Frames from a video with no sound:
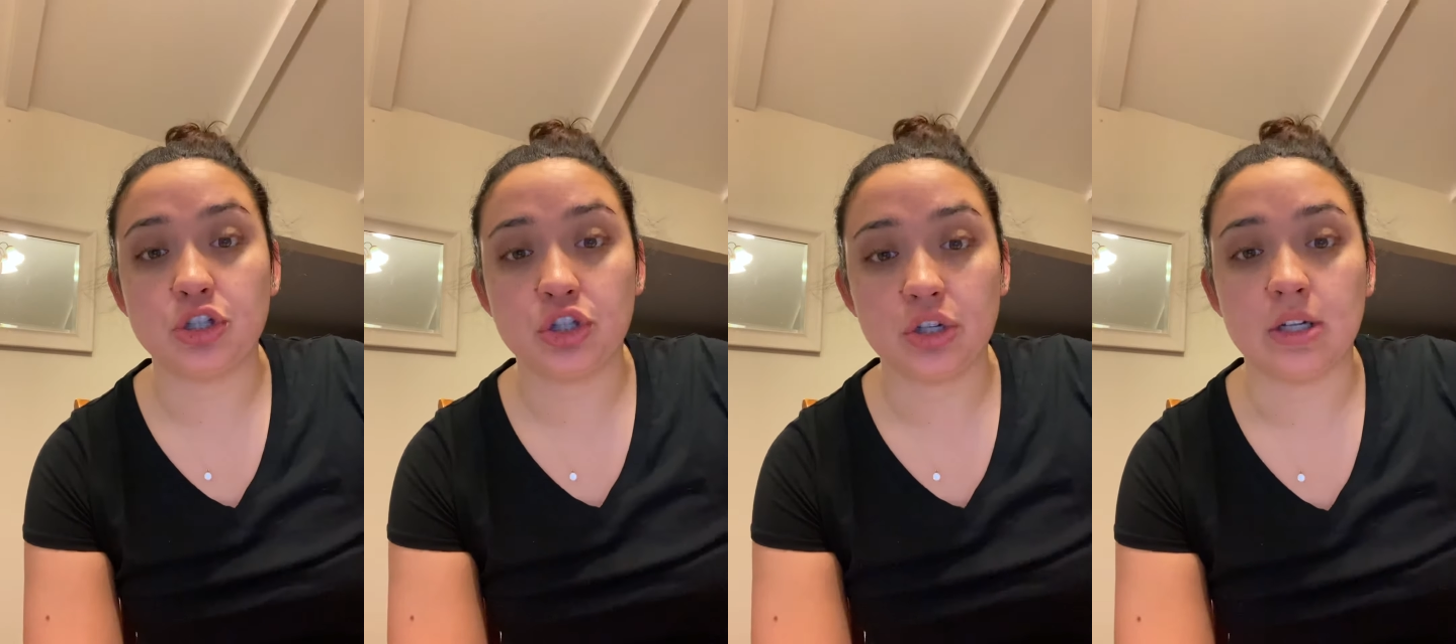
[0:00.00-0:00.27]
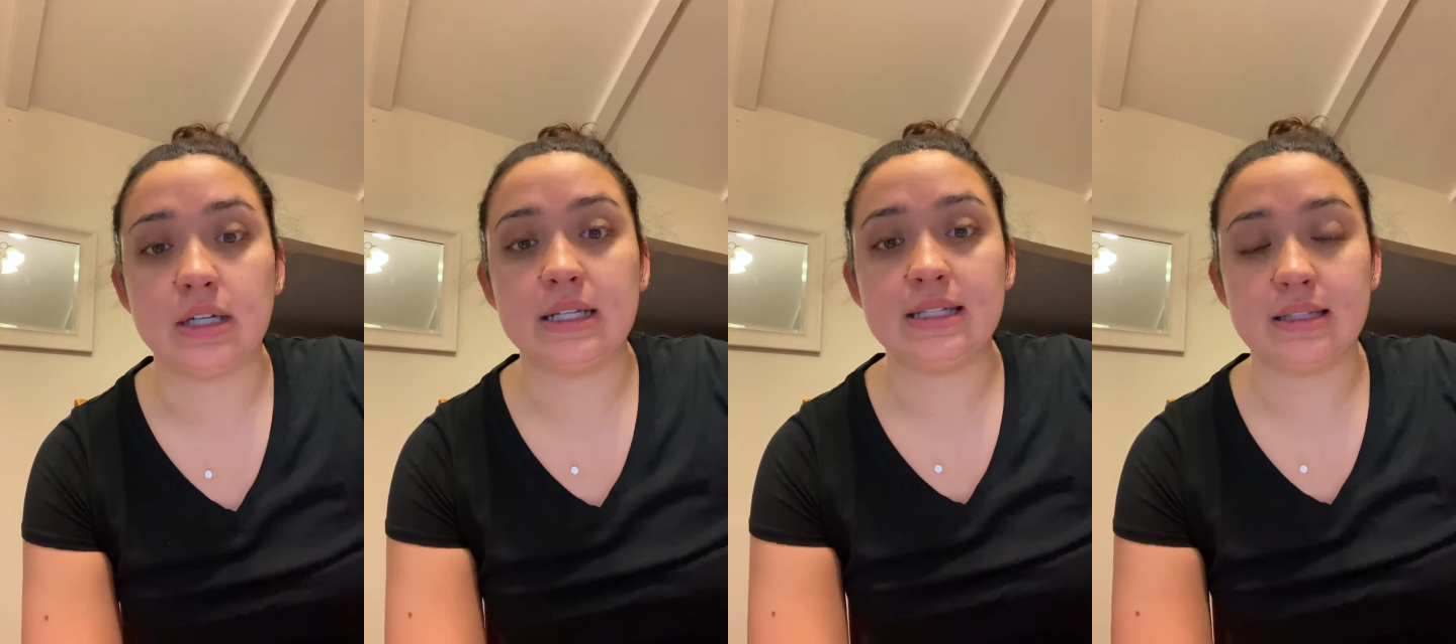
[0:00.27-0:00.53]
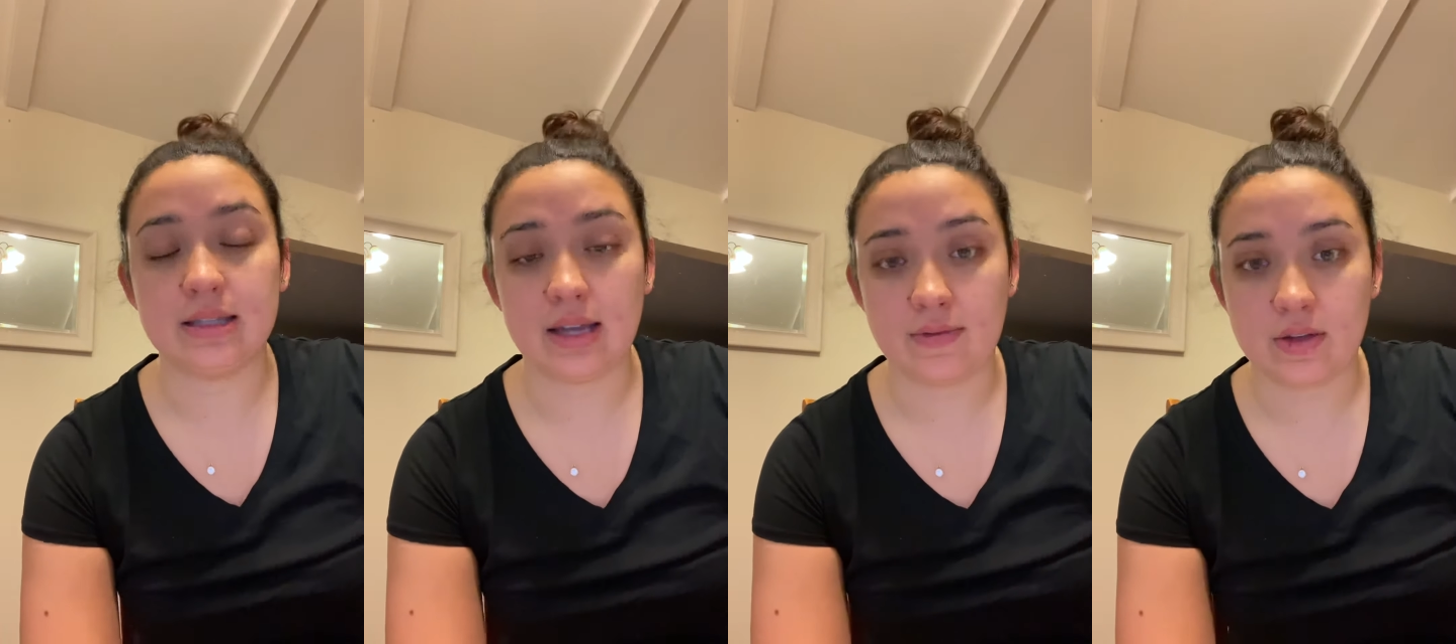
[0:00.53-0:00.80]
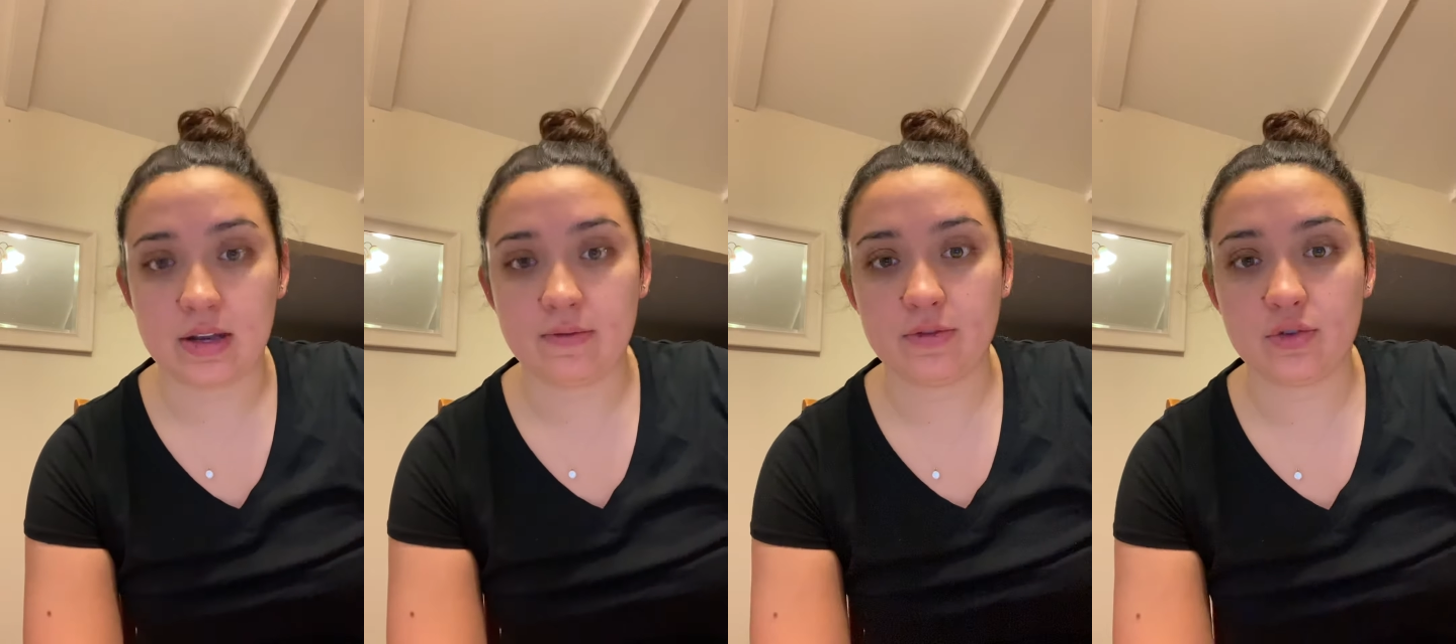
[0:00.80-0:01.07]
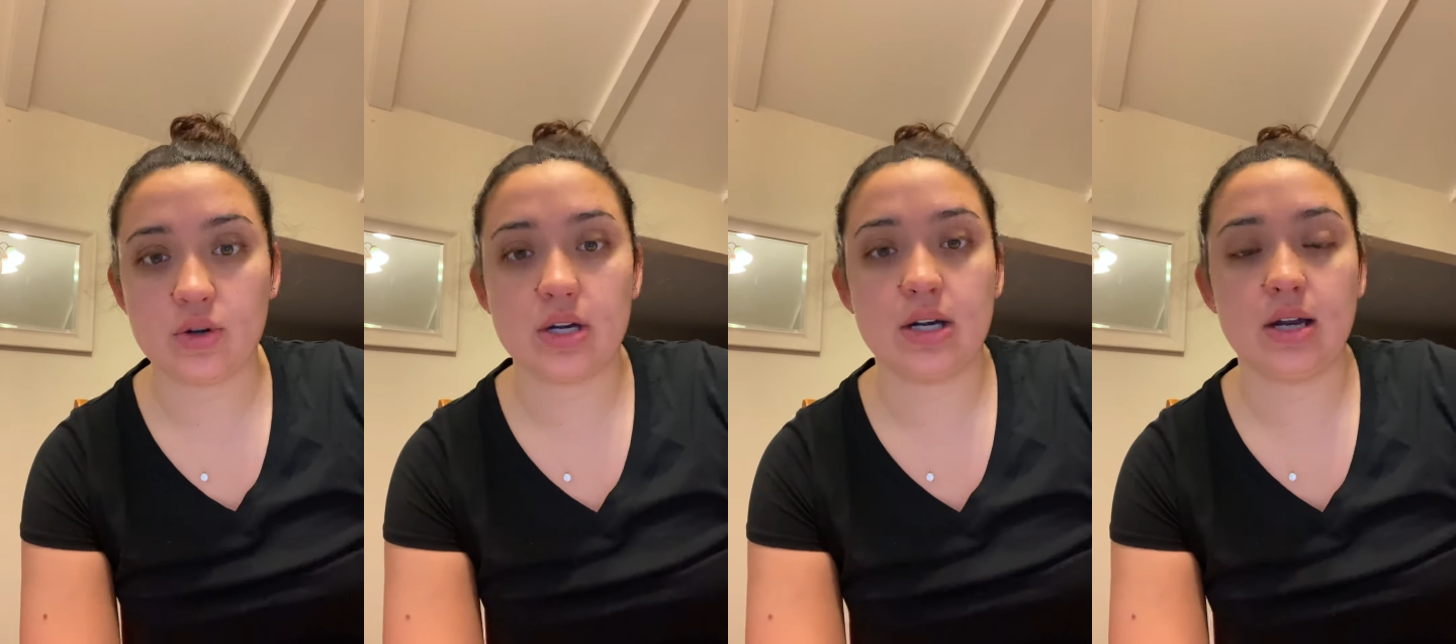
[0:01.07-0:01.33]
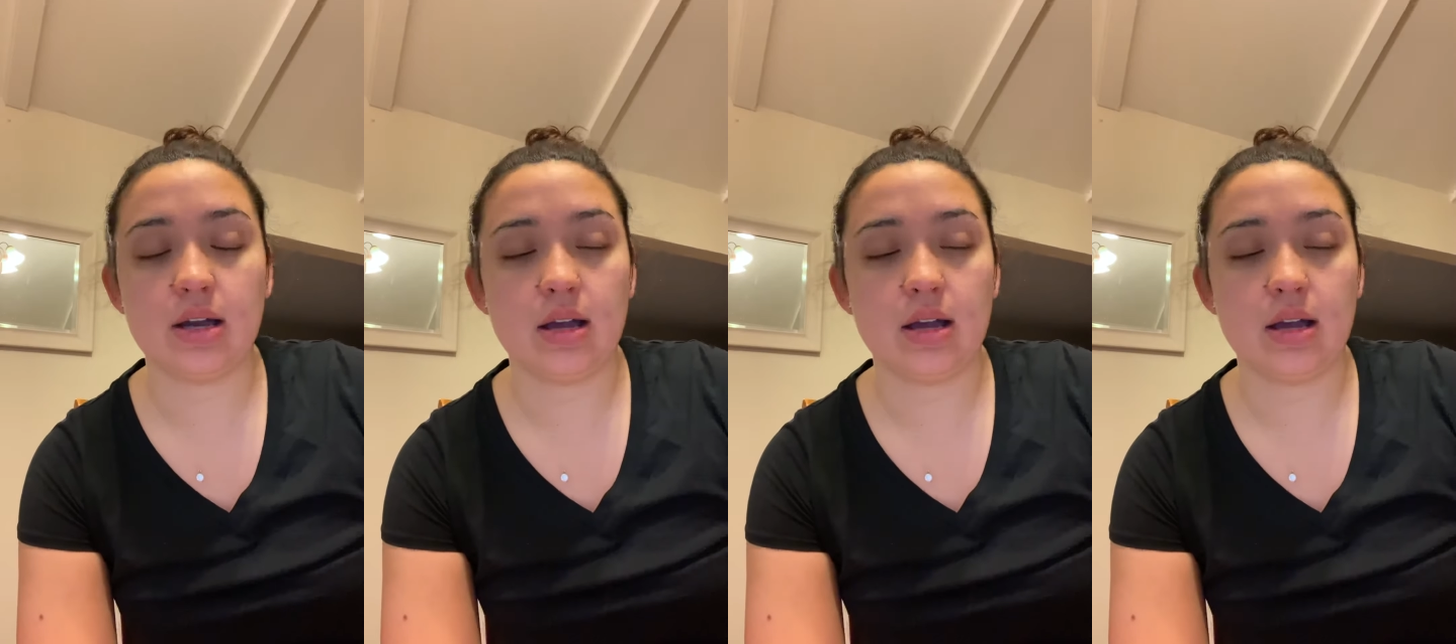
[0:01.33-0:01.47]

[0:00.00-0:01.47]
37 for